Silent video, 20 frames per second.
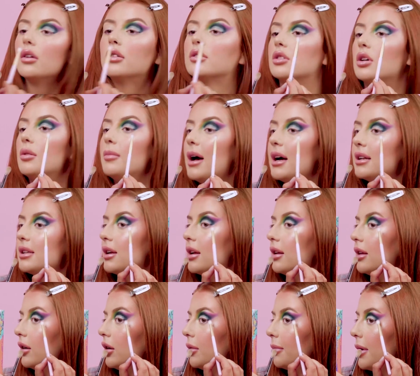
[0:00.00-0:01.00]
So I'm adding a
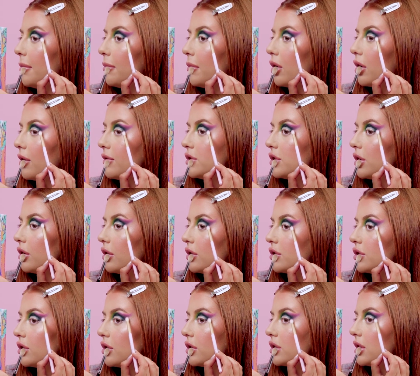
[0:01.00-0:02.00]
little bit more of
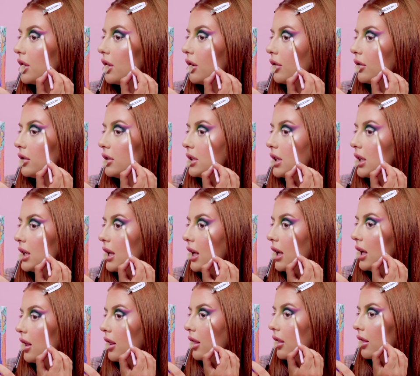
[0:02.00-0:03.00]
Jojo to the
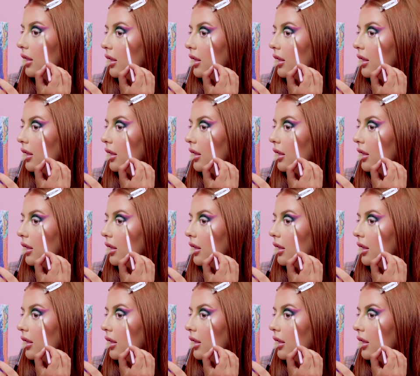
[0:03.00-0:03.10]
underneath